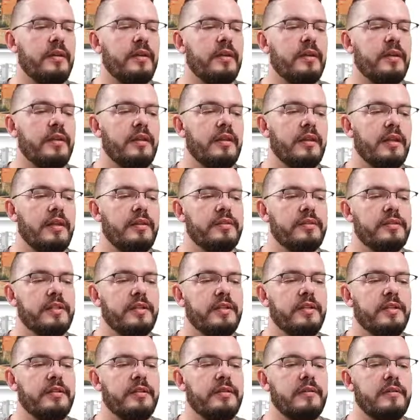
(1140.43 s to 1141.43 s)
there's
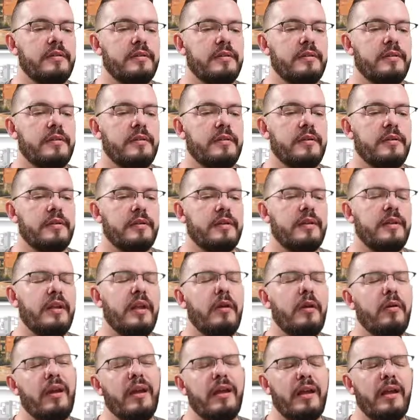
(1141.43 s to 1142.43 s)

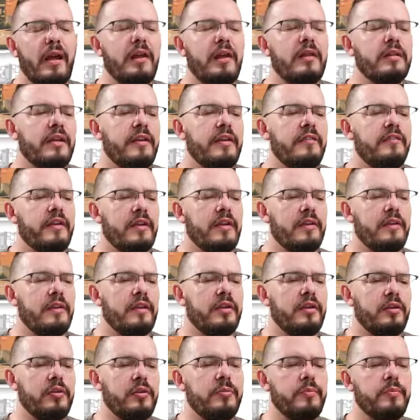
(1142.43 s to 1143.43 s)
I'll give it a
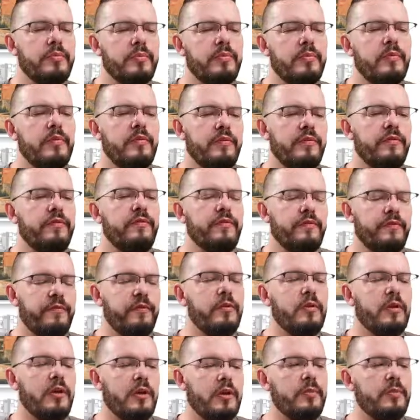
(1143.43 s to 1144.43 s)
good
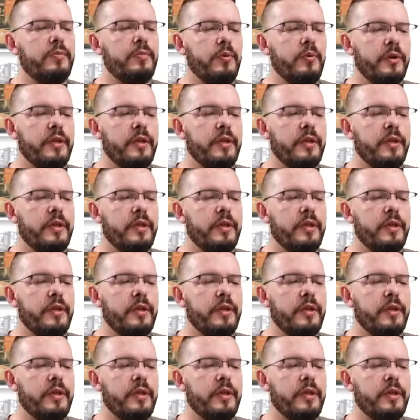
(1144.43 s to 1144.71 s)
full-on point,